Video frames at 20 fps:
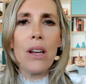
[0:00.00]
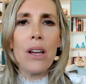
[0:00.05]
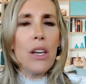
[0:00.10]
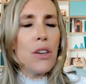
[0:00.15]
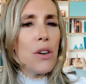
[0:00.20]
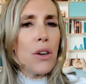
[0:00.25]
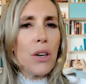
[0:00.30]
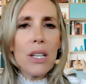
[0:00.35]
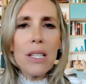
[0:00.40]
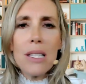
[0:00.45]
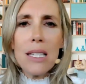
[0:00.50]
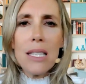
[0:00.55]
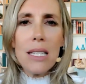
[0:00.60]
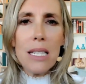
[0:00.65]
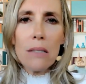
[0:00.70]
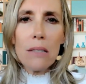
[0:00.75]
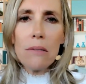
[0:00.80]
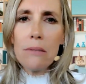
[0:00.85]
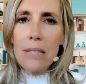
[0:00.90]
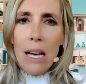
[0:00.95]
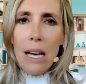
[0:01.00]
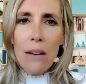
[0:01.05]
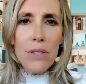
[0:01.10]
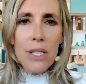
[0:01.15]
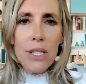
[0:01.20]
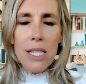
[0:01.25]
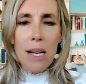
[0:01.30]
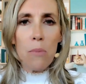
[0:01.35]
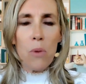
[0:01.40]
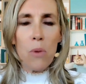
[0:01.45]
You can still love
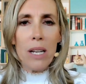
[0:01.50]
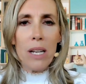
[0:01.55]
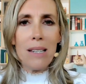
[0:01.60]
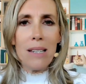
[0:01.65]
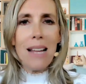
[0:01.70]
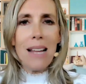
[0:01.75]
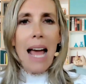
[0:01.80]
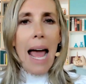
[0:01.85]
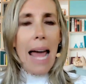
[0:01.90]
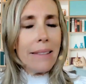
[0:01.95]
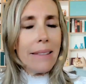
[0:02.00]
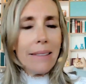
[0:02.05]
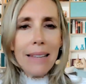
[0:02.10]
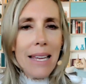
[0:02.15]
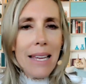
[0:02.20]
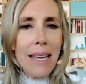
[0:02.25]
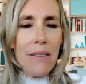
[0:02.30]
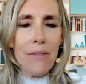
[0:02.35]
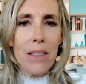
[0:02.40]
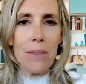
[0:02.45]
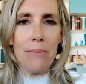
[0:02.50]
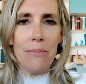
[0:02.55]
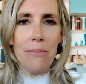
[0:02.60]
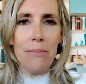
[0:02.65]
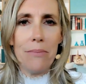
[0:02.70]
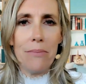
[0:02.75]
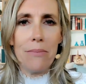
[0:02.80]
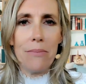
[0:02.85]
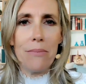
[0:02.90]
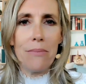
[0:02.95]
someone and leave them.
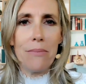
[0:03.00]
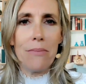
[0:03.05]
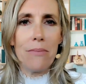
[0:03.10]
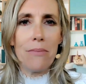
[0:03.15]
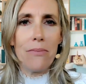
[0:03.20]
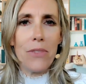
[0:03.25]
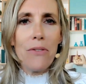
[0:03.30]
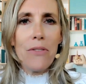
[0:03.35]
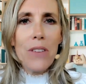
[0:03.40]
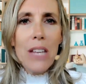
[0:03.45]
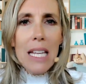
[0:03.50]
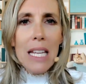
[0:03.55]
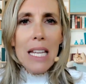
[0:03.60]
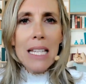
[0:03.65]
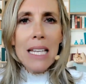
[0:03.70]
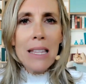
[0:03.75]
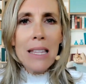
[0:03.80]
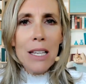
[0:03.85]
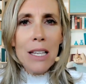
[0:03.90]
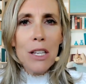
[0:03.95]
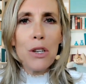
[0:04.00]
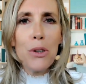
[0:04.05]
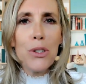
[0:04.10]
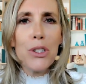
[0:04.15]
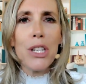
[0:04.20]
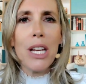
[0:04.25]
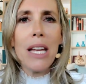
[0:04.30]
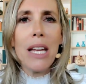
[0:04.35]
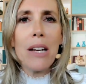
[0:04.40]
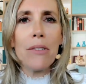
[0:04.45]
The feeling that you
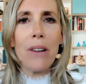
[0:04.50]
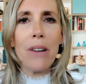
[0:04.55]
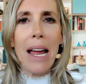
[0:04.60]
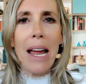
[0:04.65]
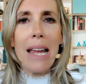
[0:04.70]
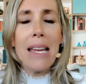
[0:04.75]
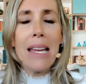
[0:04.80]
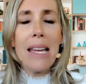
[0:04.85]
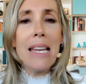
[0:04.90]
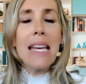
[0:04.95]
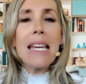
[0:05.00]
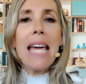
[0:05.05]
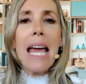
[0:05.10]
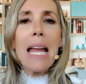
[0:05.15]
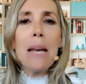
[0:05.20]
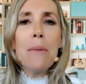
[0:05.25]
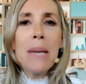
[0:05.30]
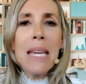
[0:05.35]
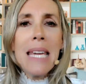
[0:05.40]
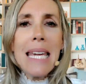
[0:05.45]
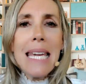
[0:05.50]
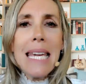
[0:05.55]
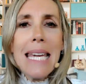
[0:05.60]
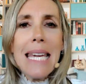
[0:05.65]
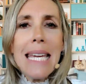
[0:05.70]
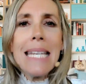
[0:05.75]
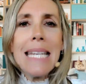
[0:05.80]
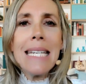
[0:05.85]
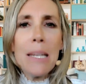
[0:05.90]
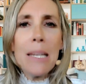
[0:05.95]
generate can be
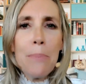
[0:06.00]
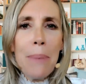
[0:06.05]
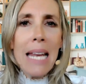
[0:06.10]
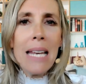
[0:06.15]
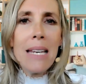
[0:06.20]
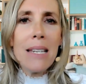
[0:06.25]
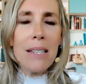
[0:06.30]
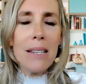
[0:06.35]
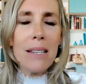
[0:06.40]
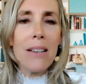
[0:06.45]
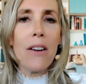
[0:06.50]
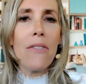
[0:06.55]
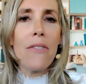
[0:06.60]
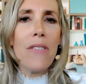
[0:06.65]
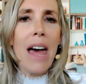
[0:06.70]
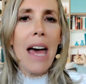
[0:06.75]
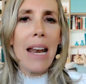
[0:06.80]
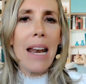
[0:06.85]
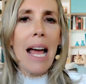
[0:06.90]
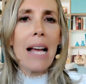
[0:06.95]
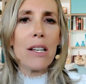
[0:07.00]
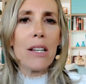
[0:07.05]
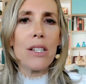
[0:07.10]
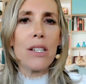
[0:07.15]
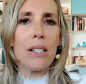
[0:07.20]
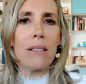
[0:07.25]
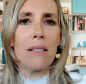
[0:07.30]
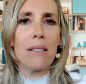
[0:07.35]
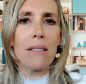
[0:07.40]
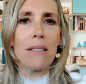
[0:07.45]
independent of that
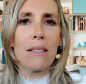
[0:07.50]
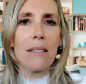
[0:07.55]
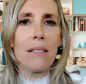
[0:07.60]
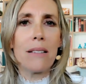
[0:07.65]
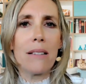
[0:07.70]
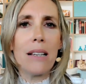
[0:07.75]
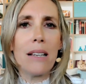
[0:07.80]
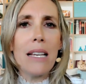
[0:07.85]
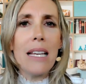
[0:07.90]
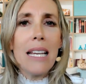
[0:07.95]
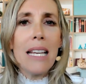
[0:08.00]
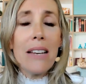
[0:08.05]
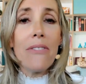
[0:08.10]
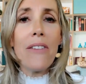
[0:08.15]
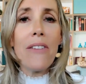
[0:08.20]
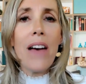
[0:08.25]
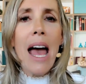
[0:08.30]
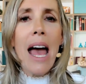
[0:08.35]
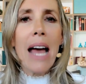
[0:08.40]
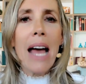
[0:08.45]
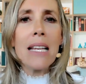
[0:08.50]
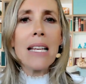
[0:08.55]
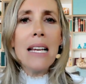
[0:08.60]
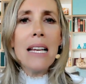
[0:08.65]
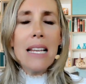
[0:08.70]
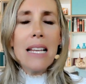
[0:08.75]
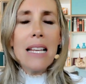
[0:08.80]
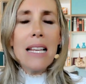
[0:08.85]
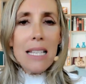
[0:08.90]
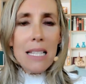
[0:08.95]
action. In fact,
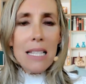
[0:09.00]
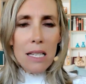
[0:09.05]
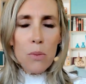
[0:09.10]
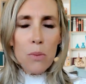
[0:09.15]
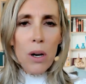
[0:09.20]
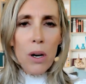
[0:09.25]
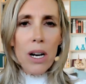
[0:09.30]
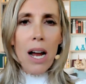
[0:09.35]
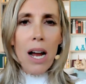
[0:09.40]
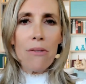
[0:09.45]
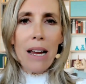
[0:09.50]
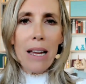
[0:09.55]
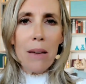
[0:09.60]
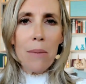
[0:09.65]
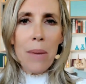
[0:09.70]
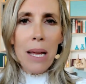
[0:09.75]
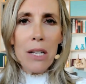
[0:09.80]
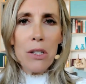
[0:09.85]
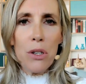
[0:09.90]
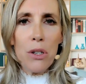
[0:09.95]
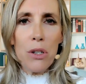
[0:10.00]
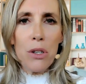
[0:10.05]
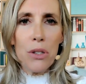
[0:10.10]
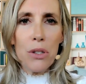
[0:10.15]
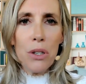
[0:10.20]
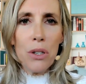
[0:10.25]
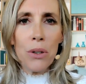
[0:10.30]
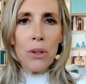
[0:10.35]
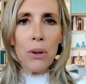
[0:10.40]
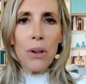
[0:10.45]
this is what I recommend you
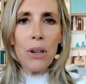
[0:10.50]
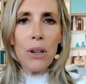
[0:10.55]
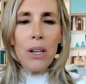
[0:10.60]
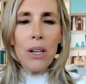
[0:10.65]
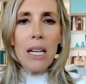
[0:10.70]
do.